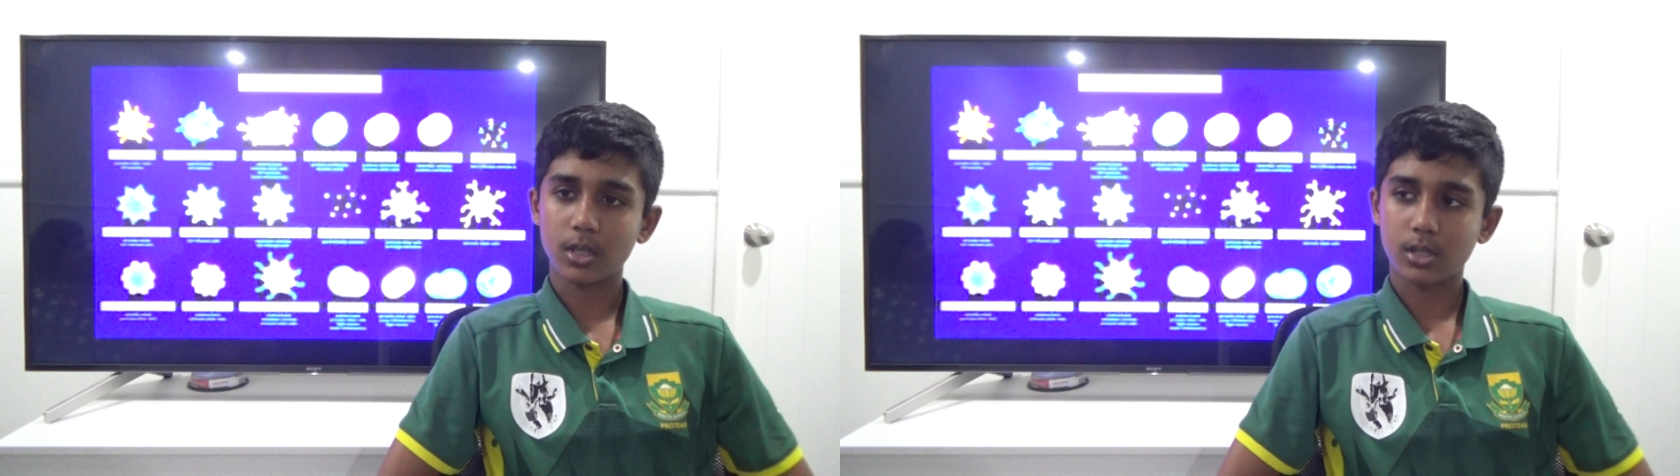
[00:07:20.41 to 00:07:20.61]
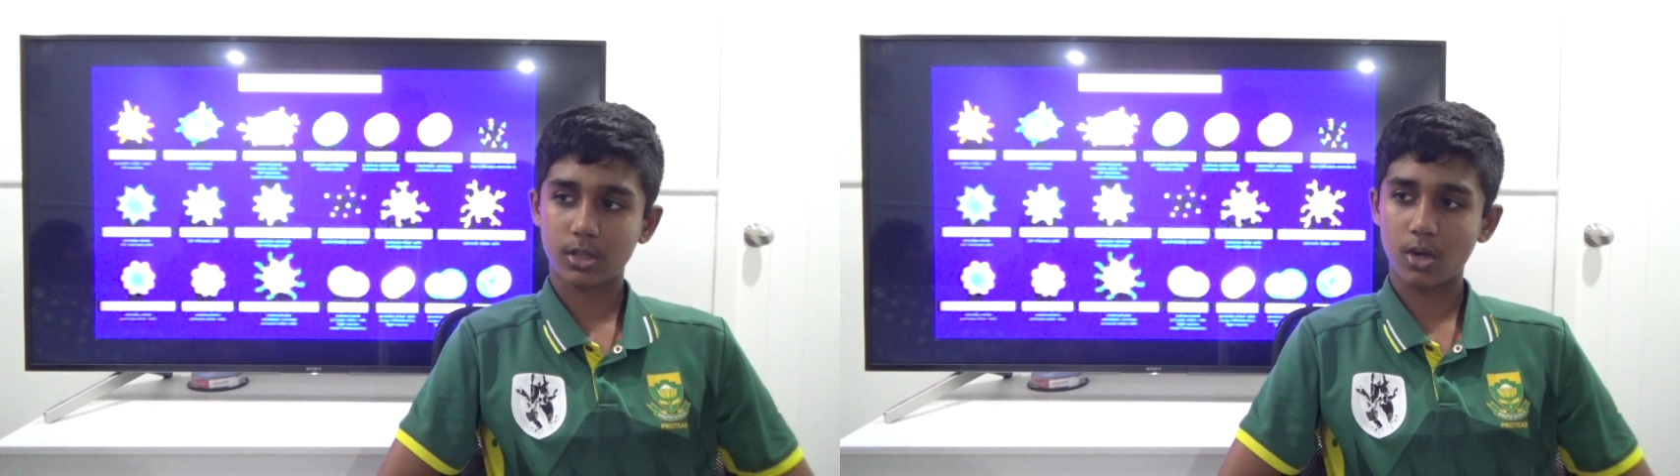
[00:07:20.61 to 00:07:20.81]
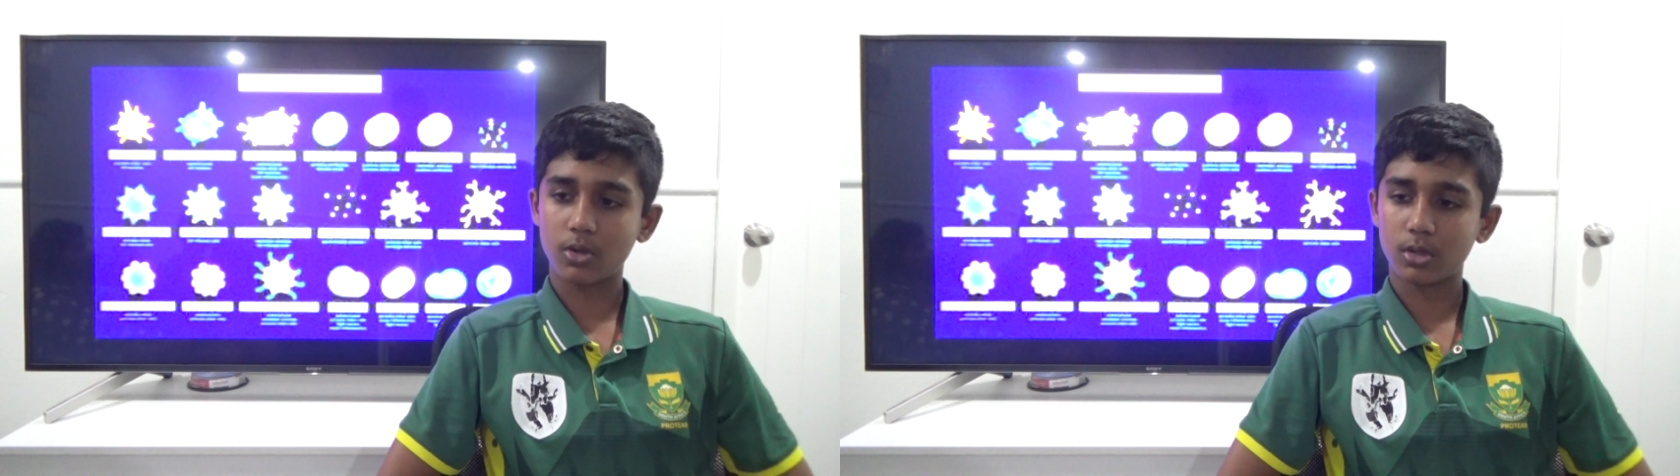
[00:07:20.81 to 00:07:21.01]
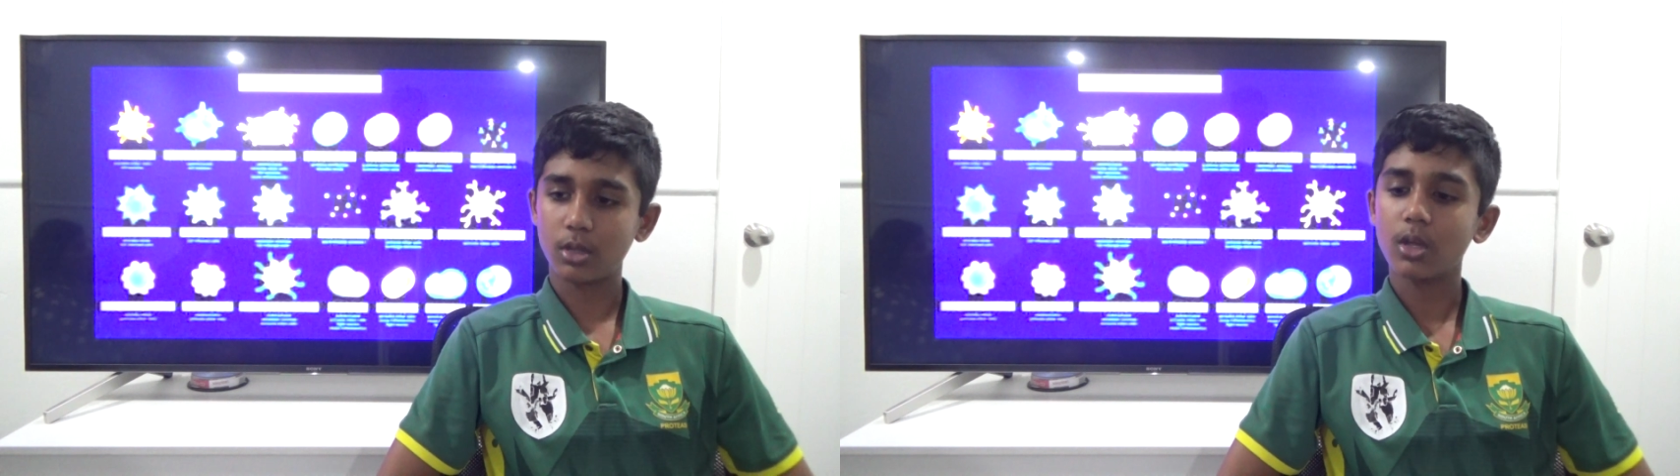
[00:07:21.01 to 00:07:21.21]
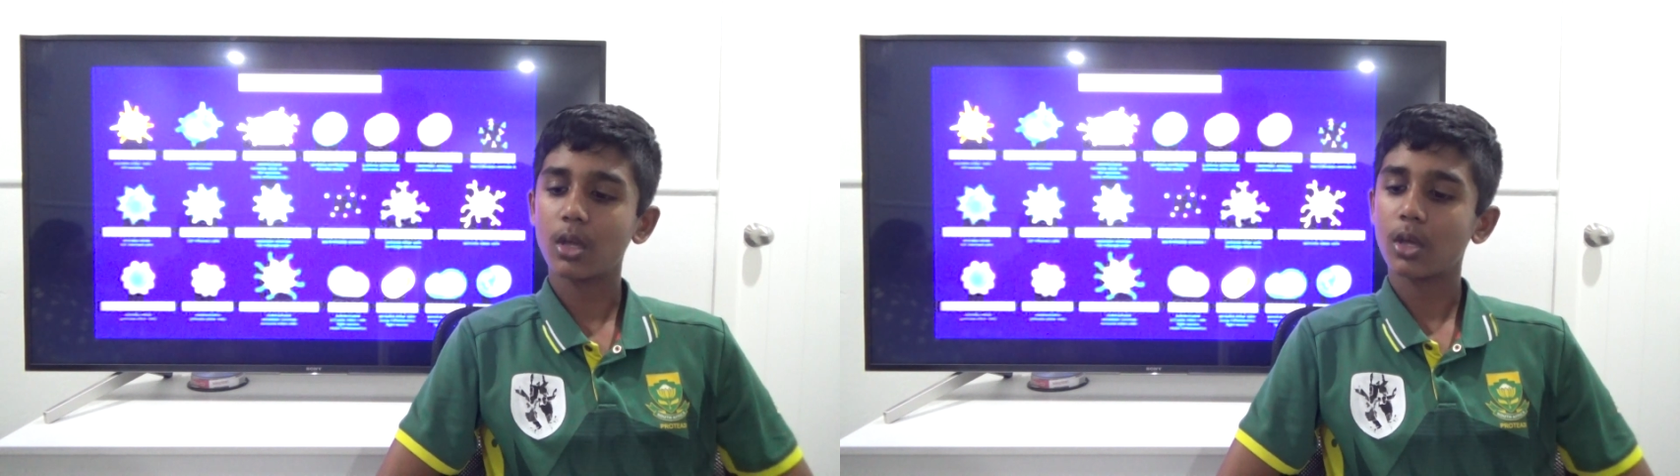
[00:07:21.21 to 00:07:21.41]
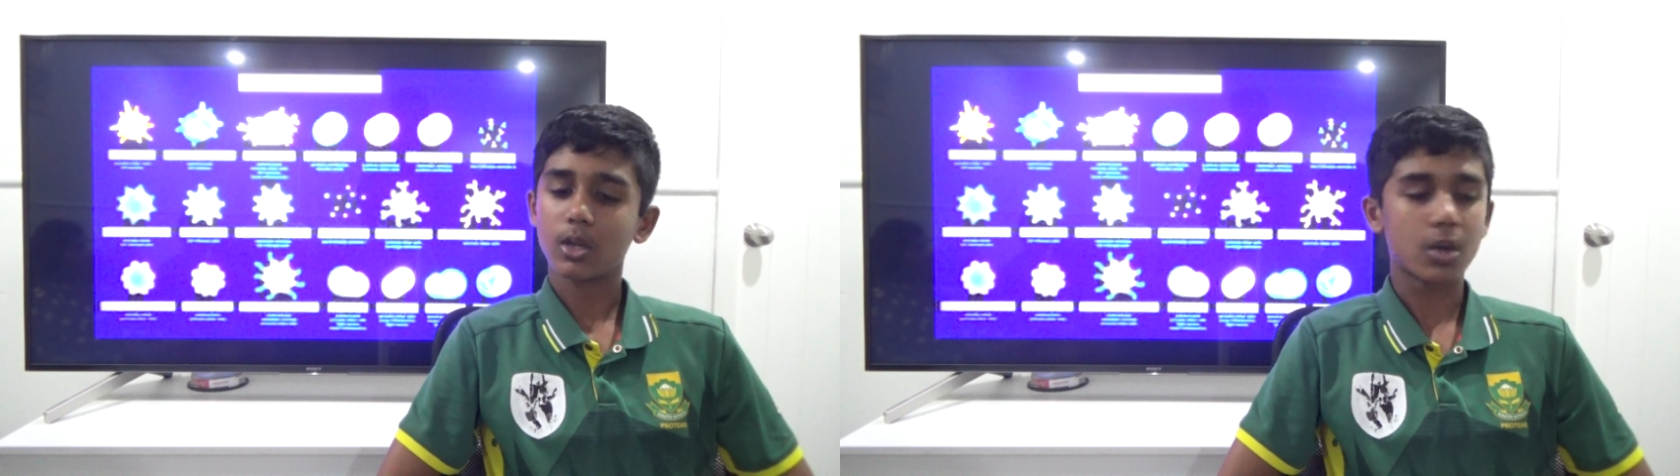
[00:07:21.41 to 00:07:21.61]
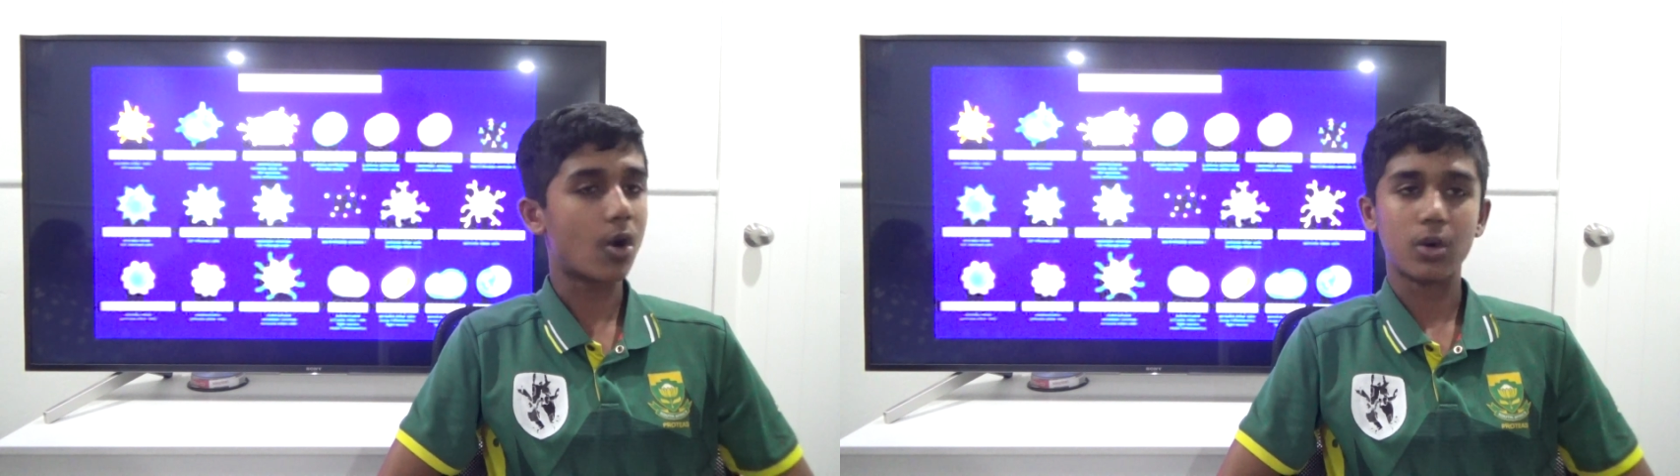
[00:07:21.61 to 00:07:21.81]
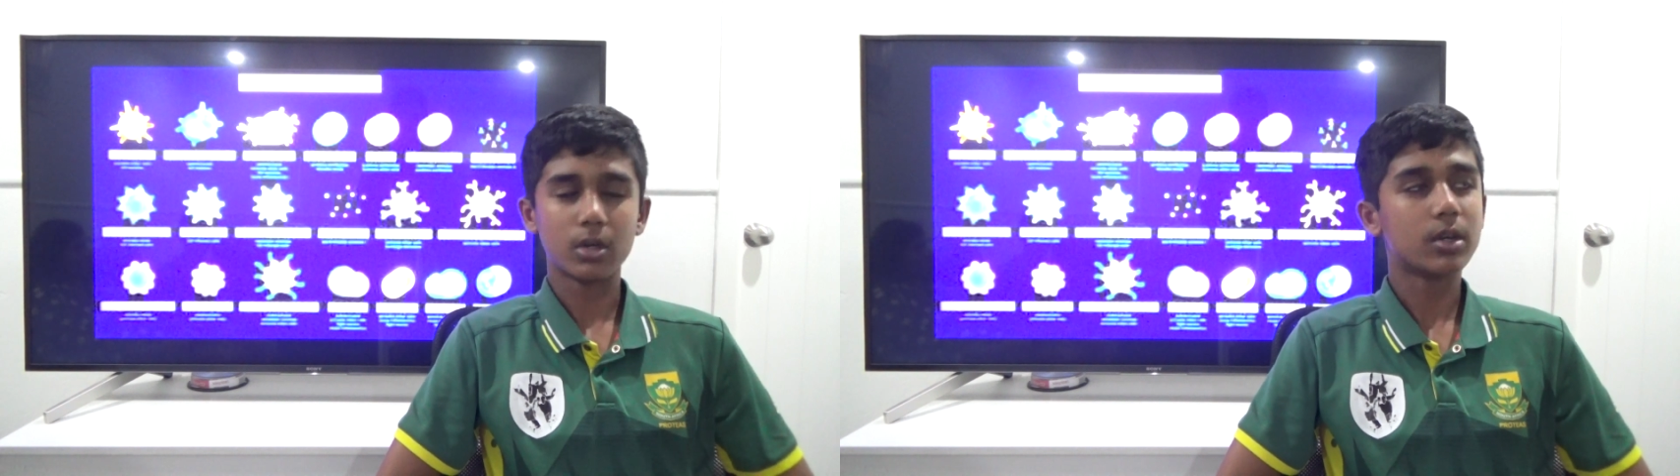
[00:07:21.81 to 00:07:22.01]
So no,